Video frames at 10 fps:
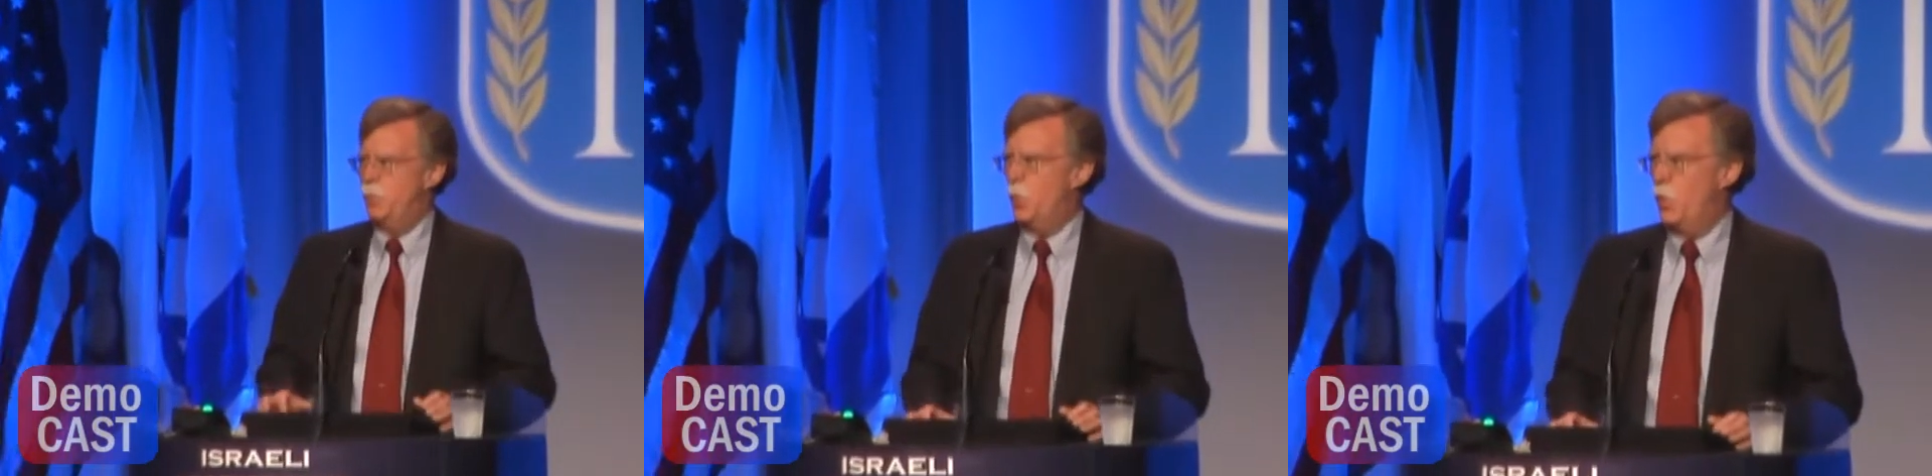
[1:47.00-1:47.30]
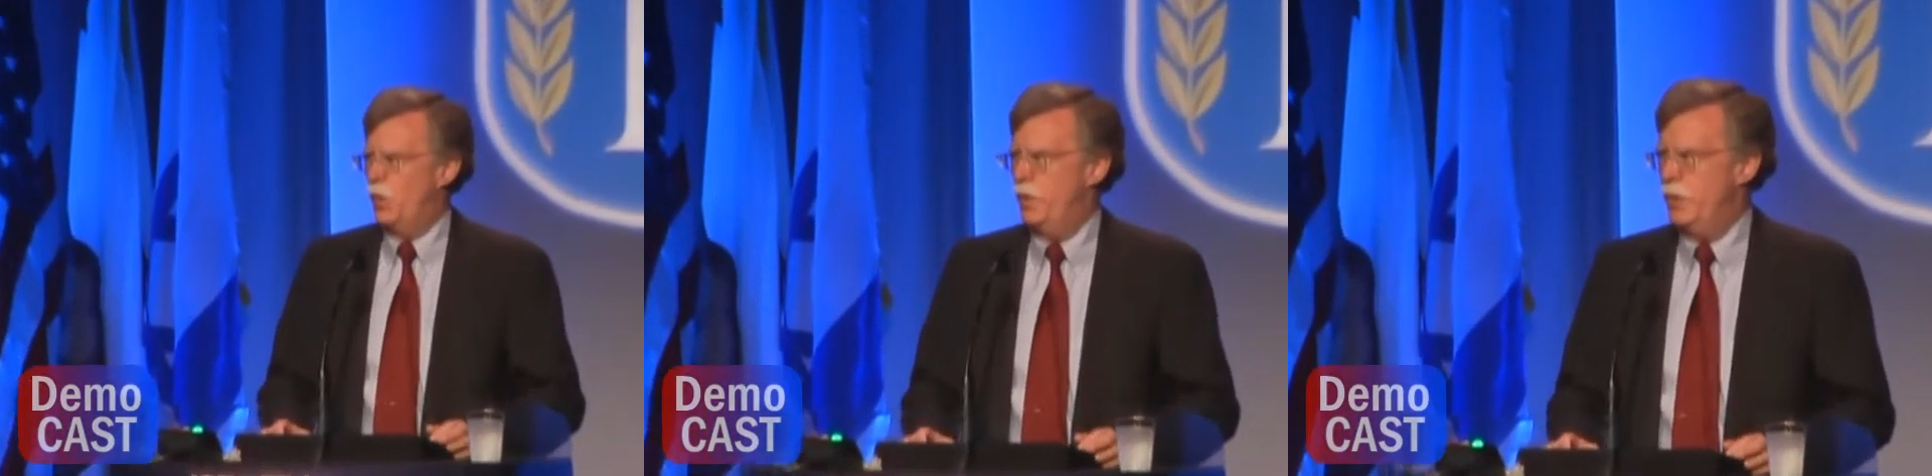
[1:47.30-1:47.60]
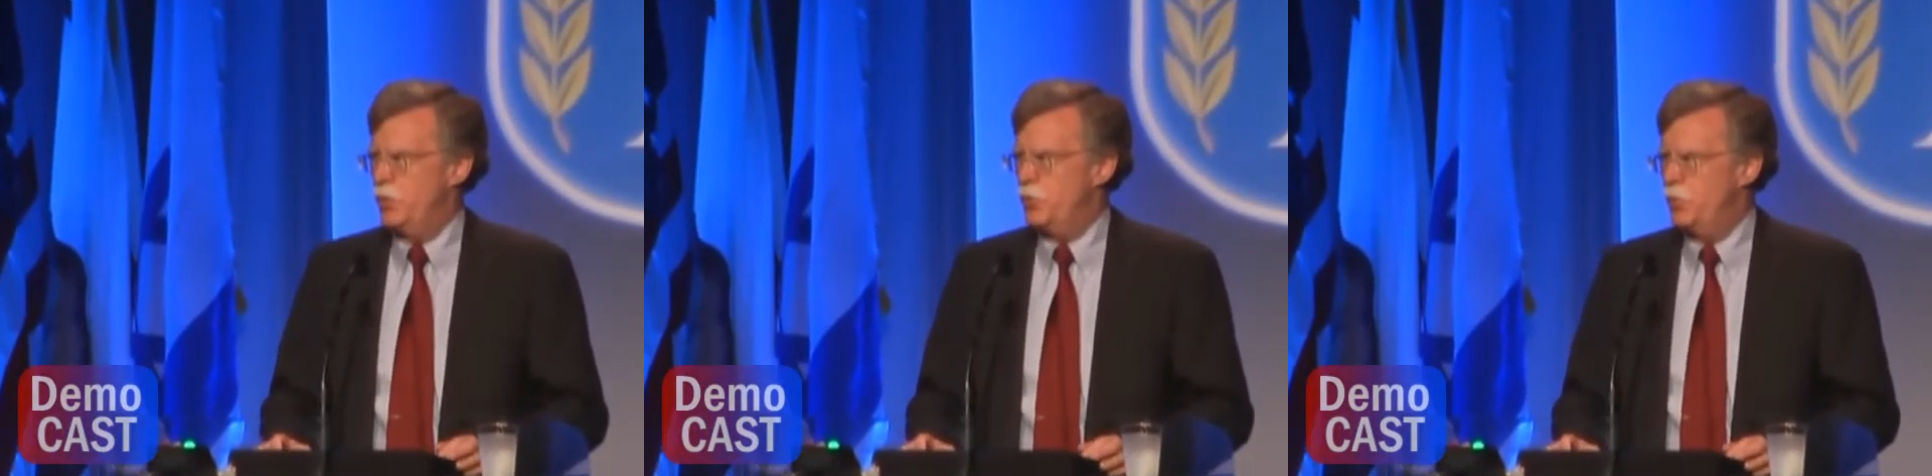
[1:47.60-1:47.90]

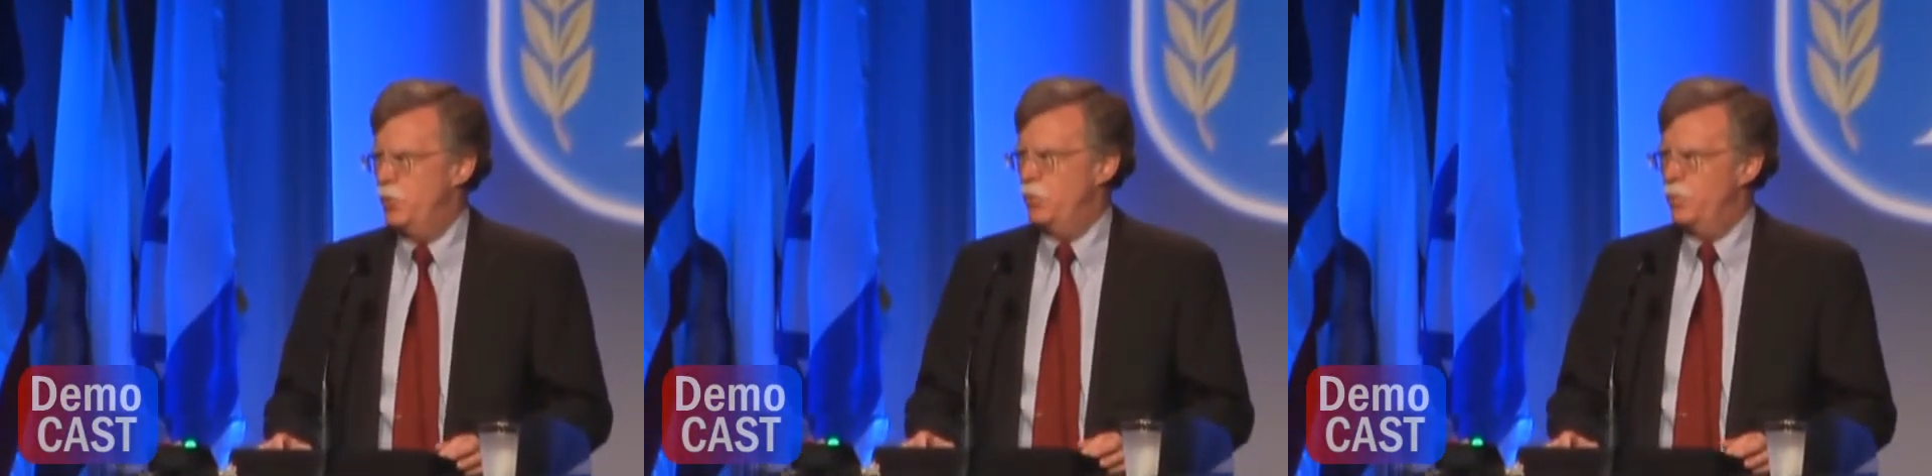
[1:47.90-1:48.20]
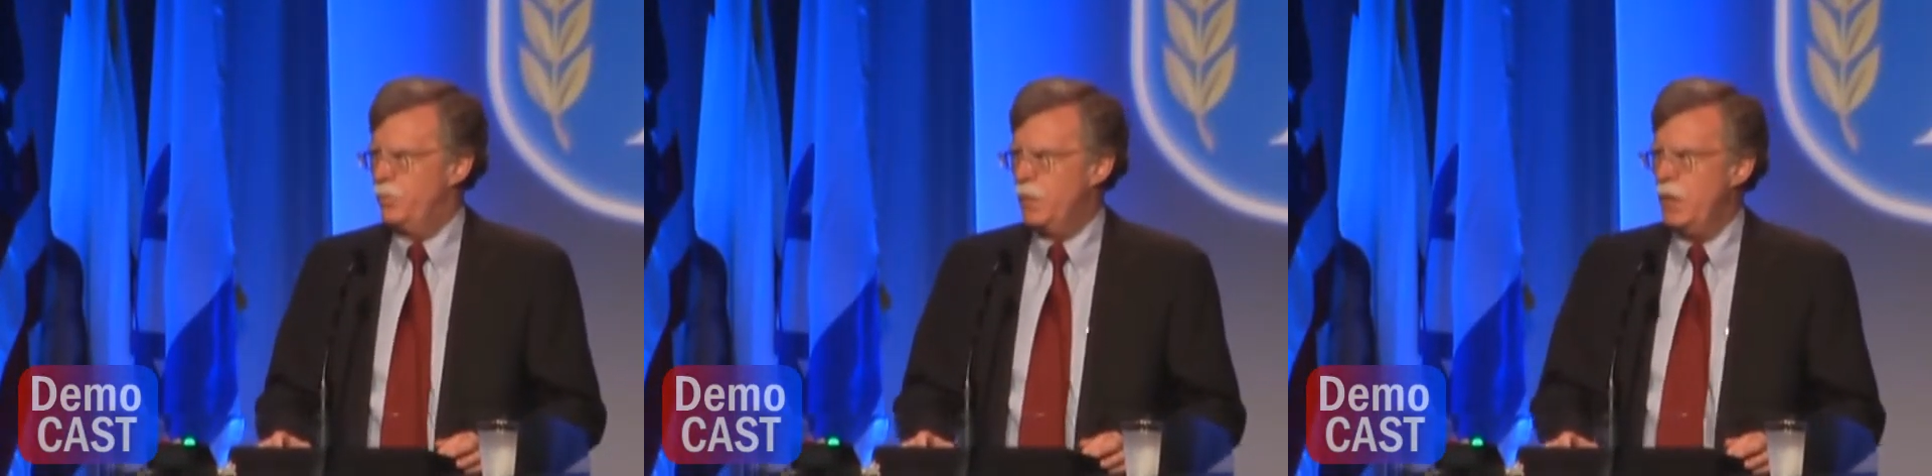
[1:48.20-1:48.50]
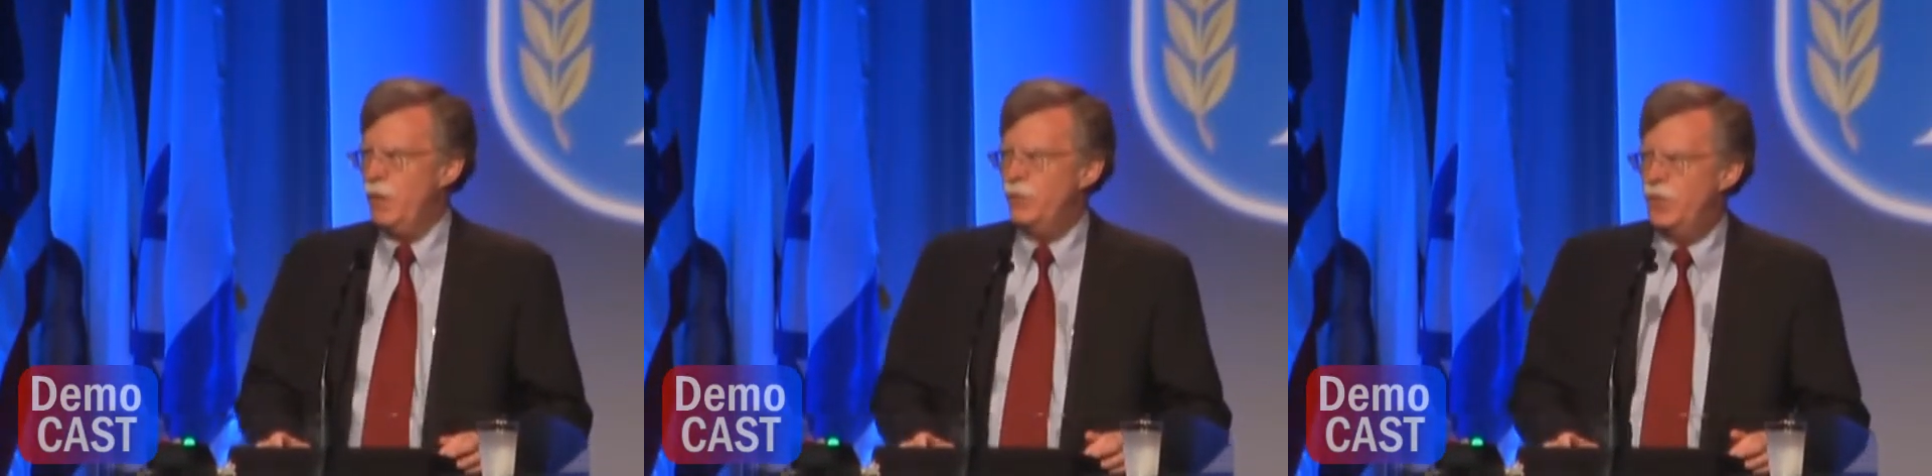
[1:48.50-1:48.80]
important issue
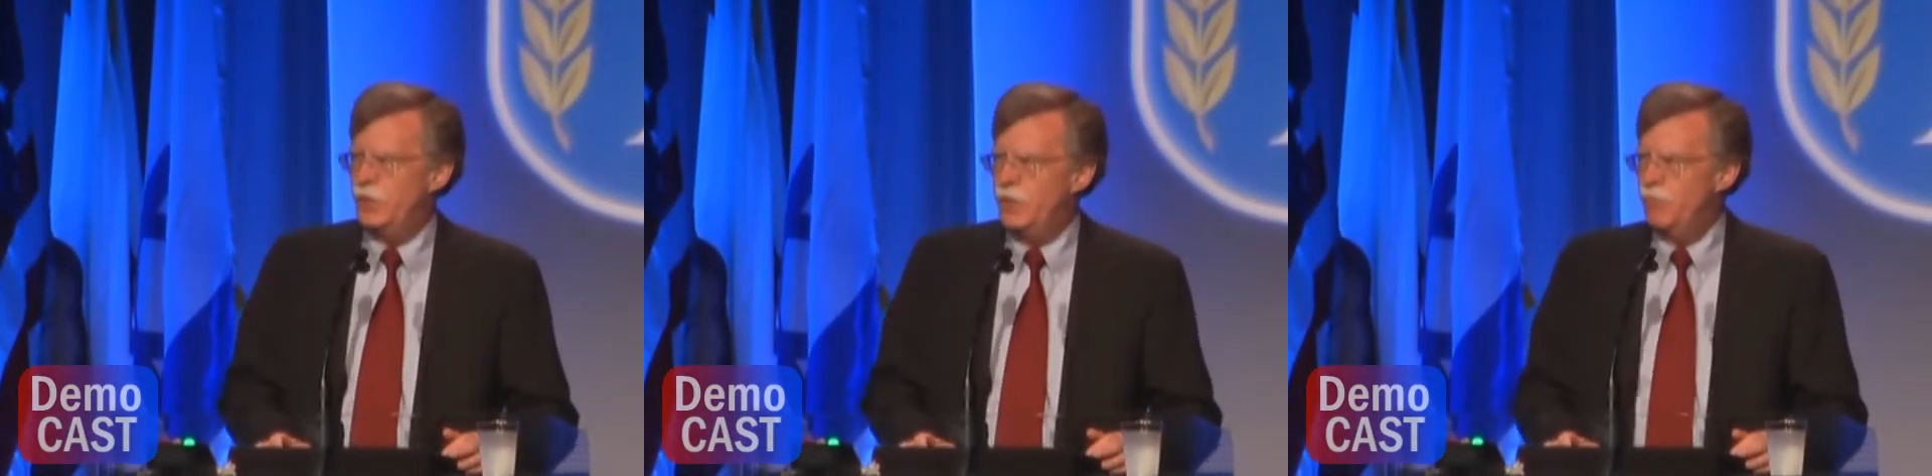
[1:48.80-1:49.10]
that